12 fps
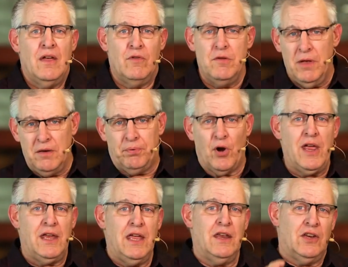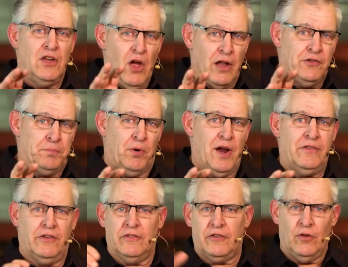We've been praying into God's
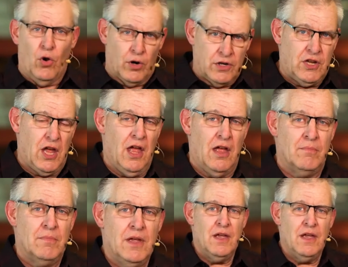presence. Lord, come.